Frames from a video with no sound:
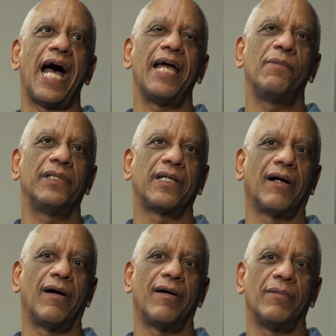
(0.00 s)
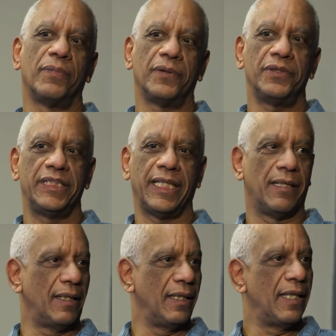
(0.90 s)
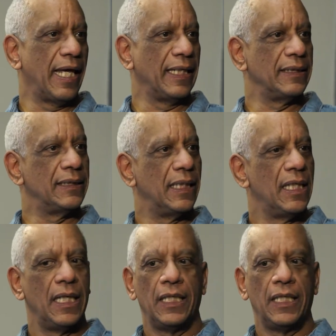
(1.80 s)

I would call bullshit on things. Right.